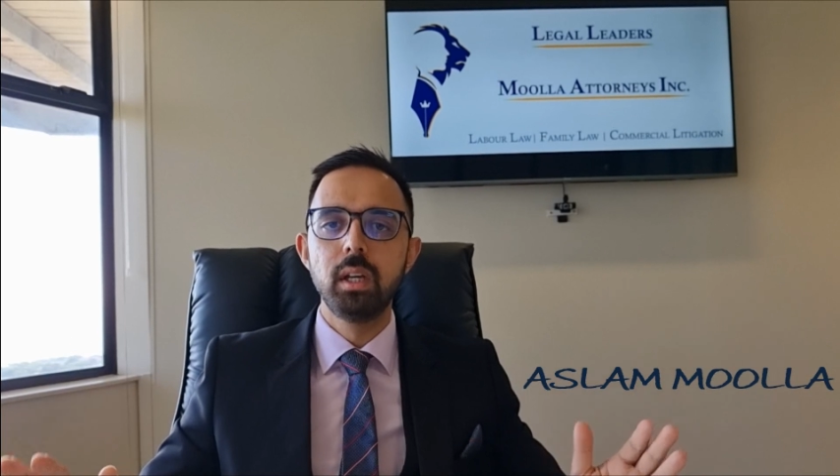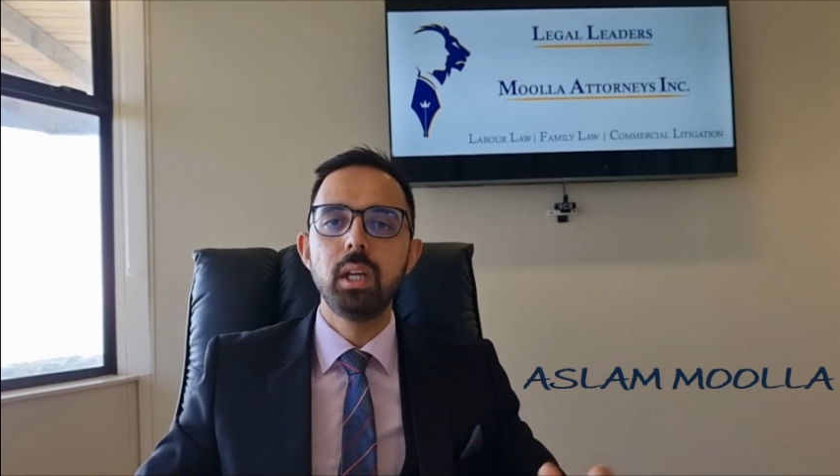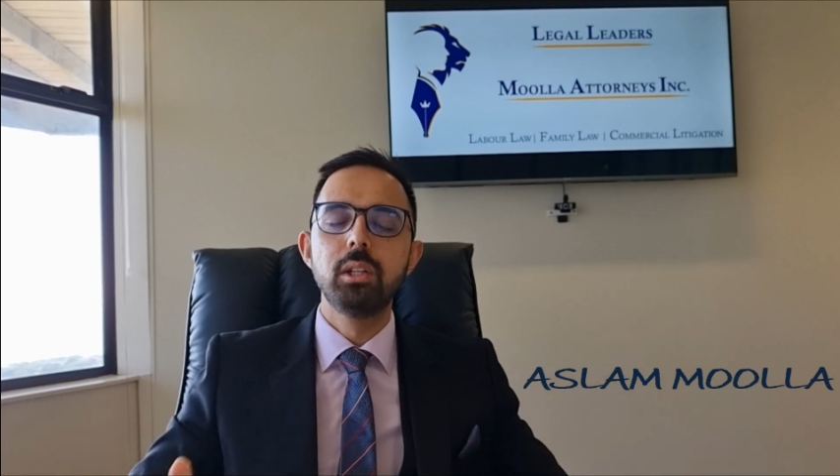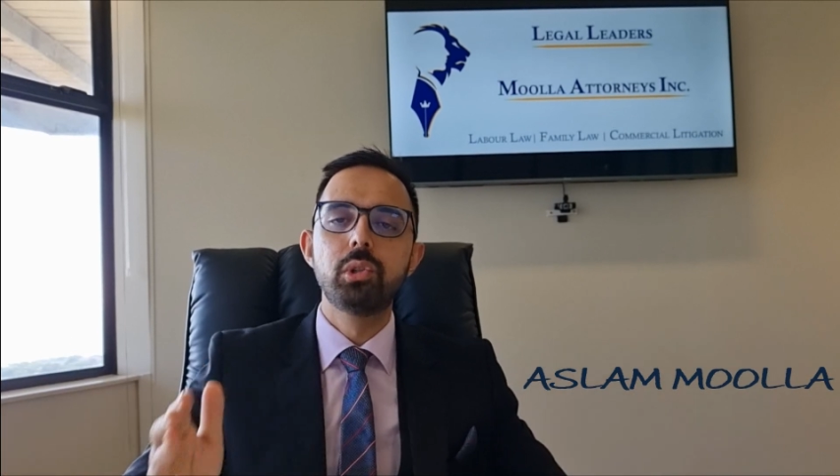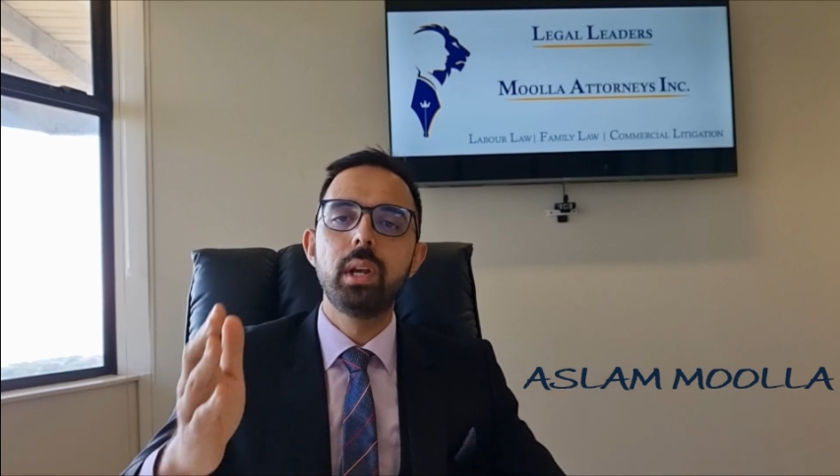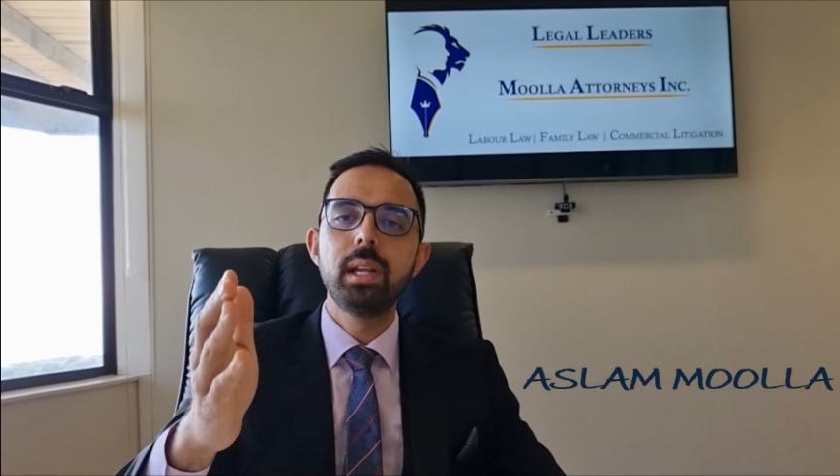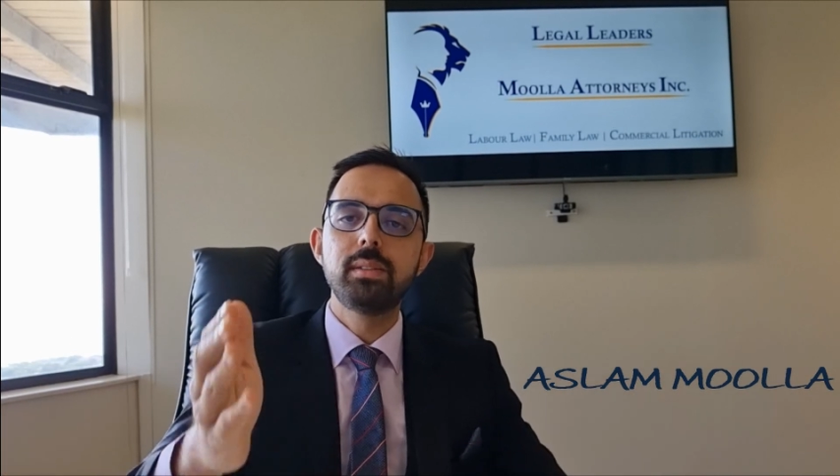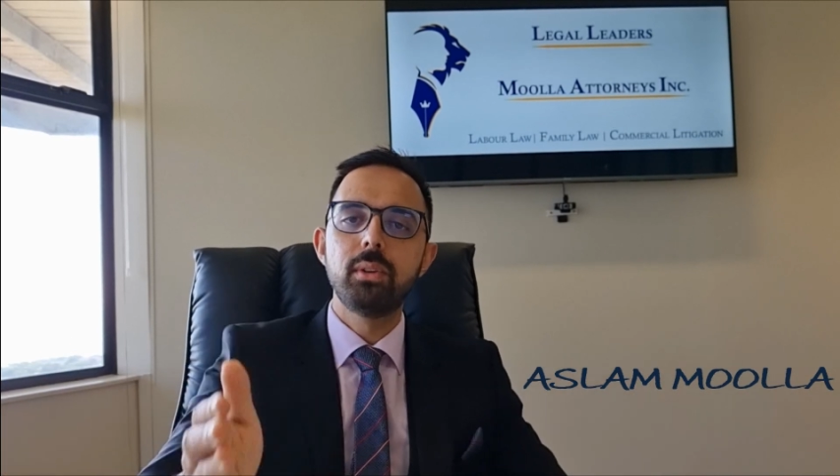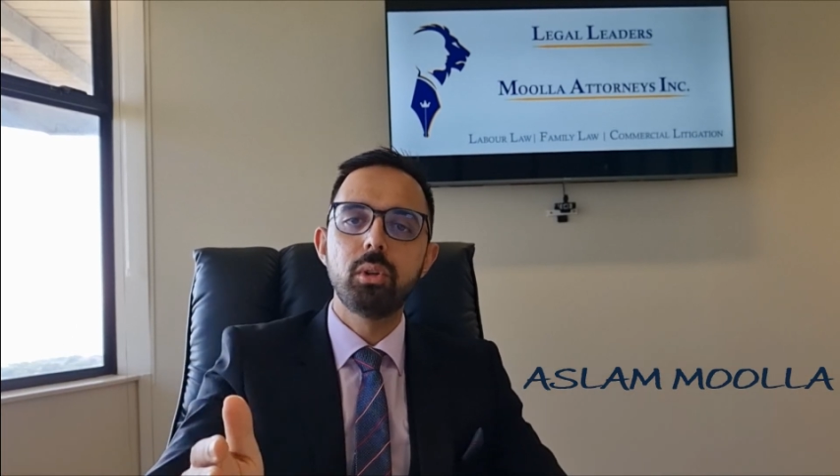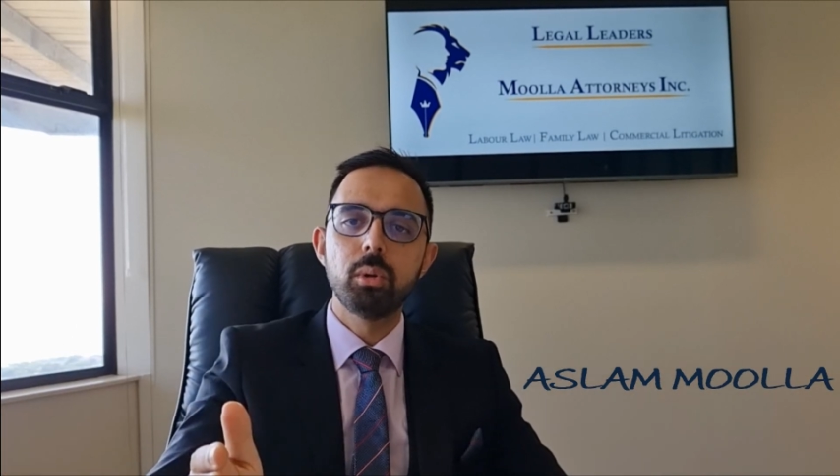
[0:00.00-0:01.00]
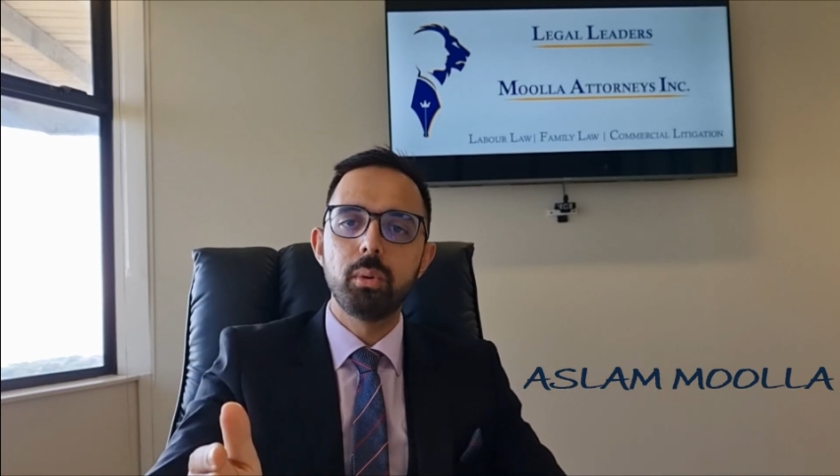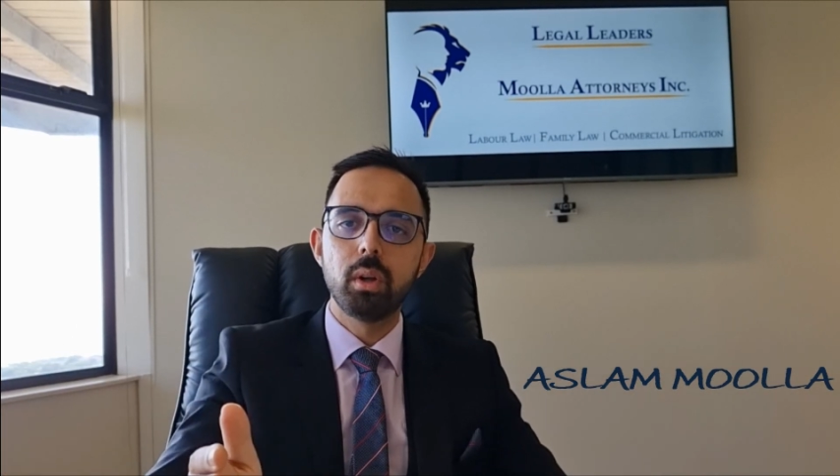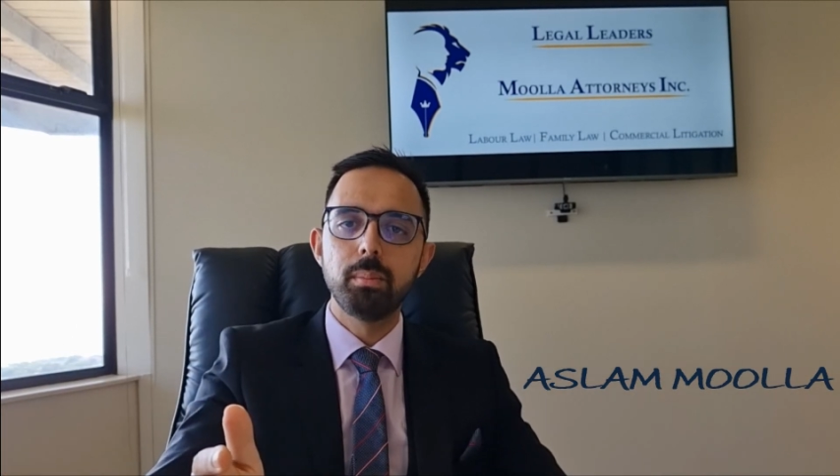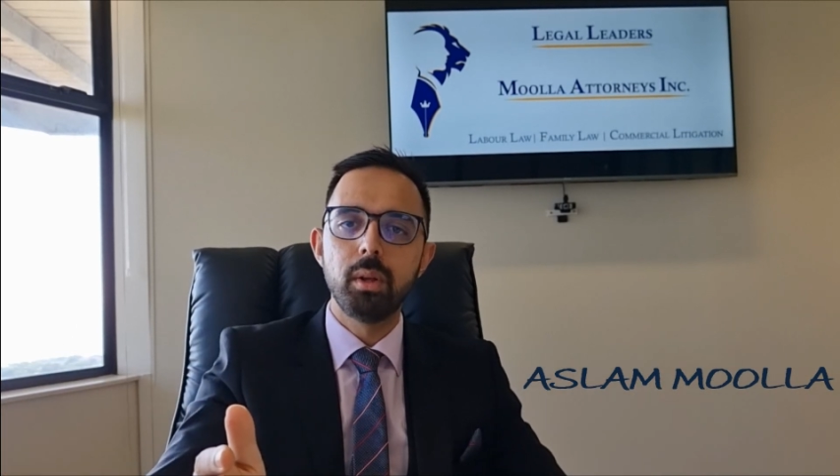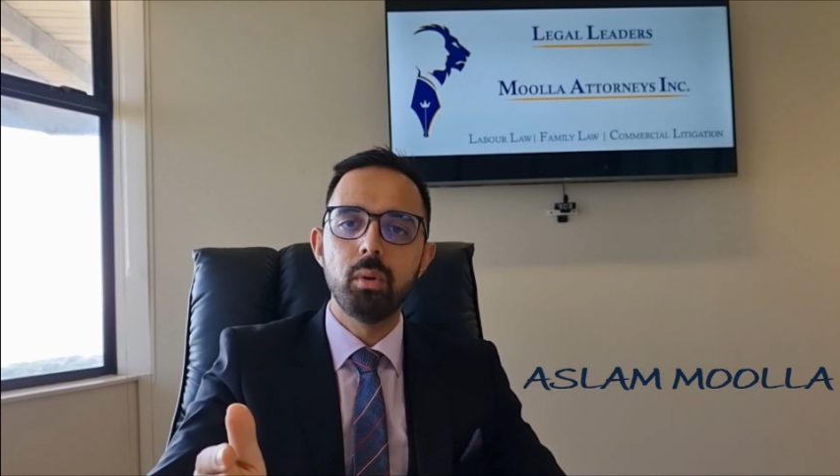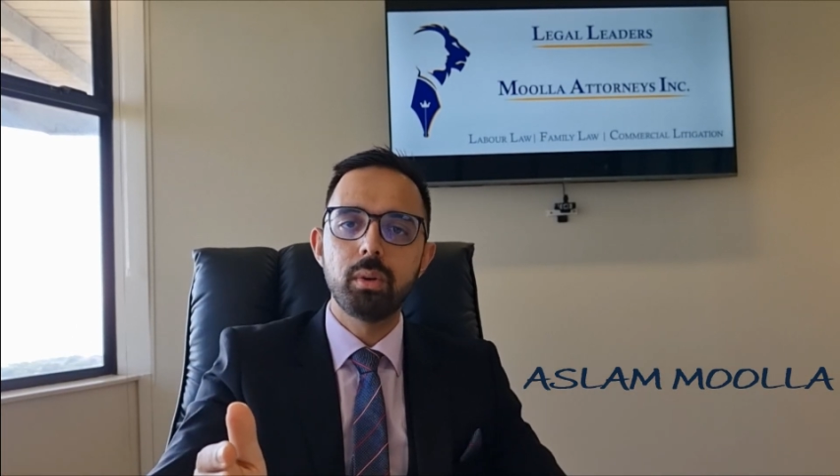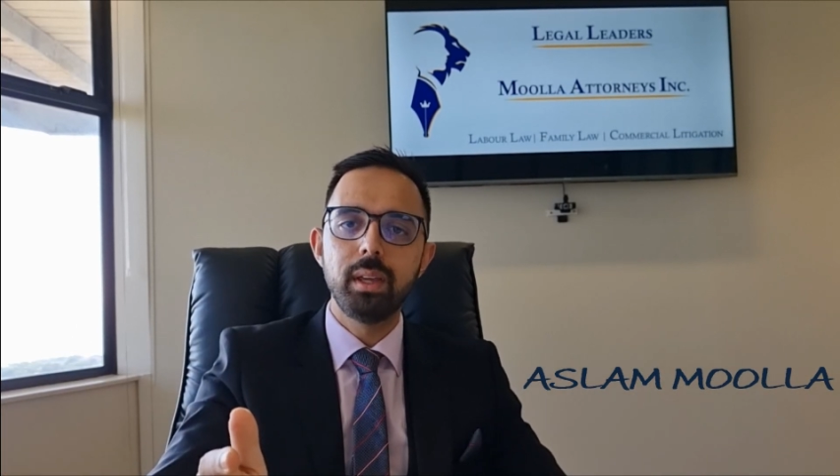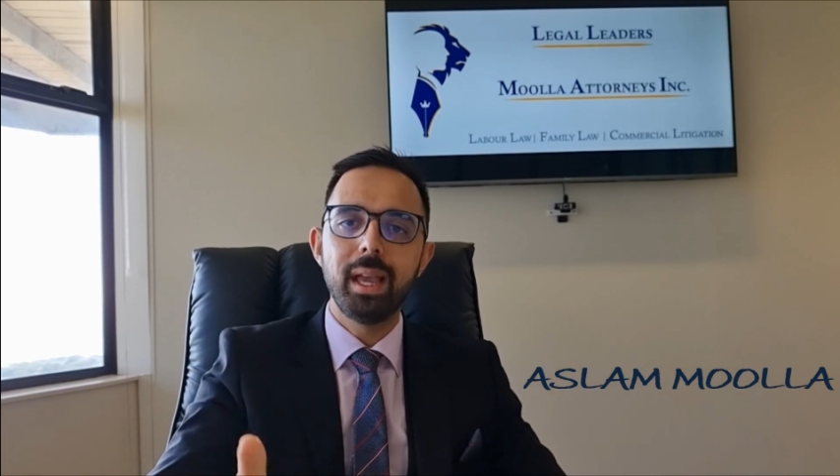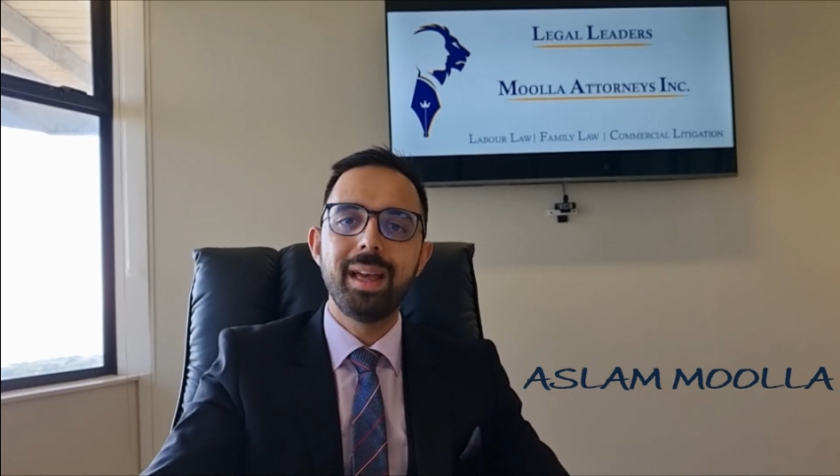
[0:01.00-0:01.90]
In today's video, we're going to be looking